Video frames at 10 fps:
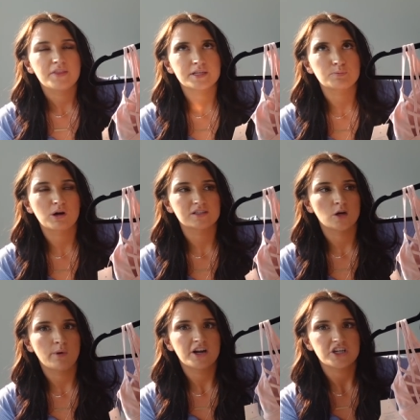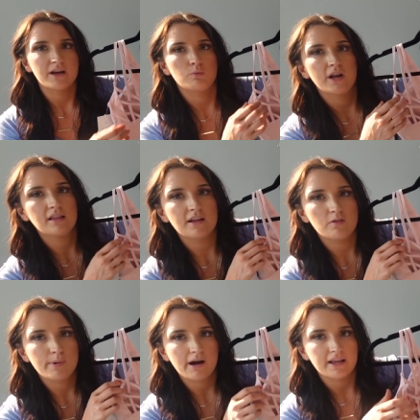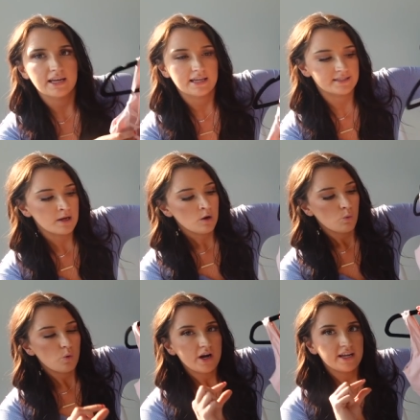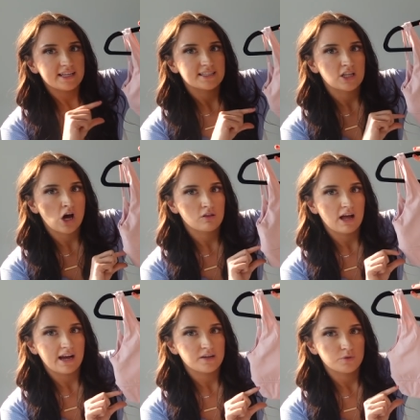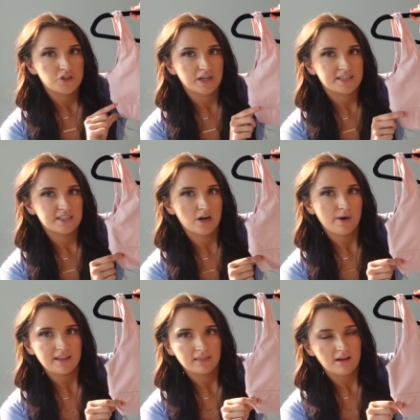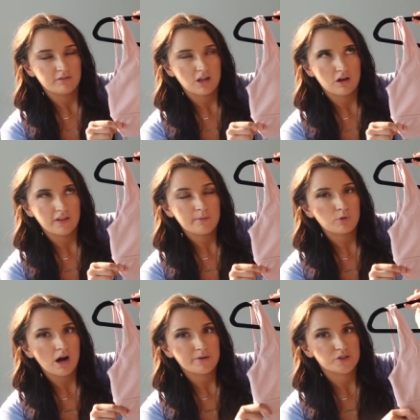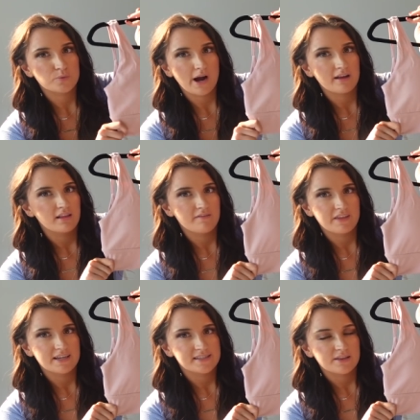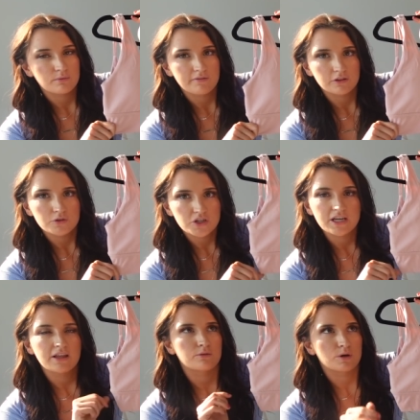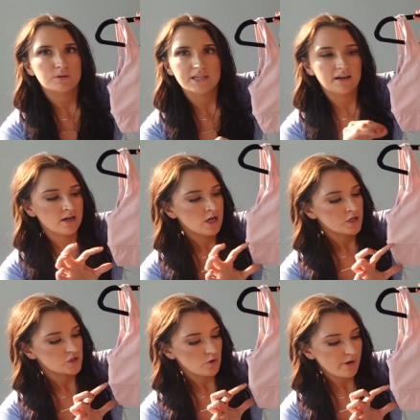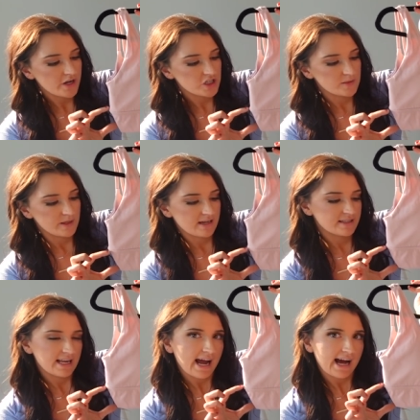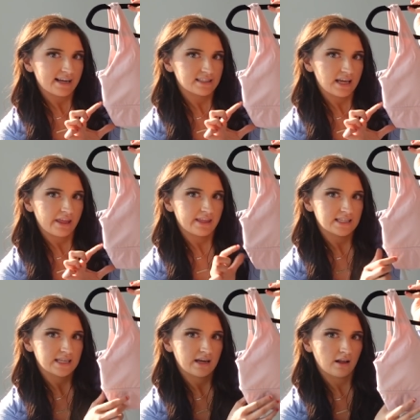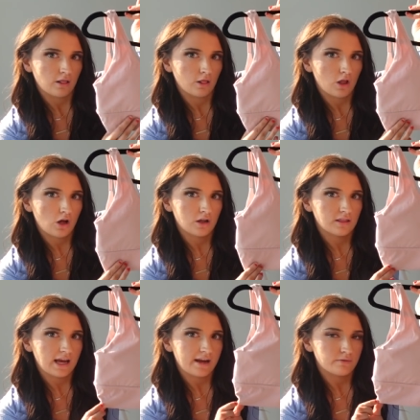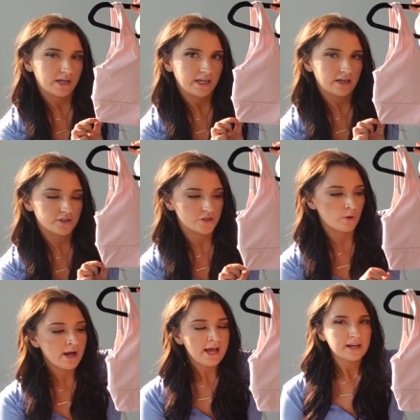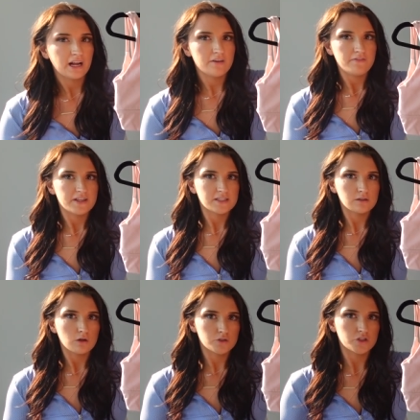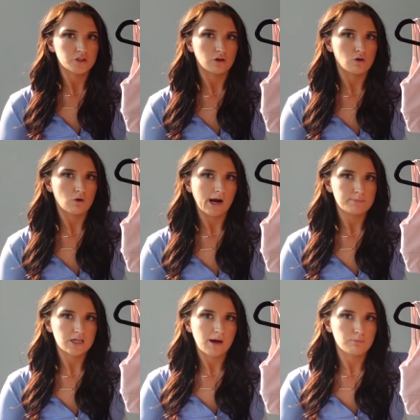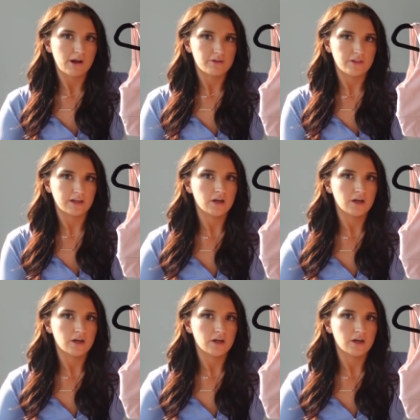this bra so much, and what I love about it is, one, it's long lined, which you guys know I love a long line bra, which is why I love this and the Revolution and the Rosa so much, is because it has this long line right here, so kind of fits closer to a crop top rather than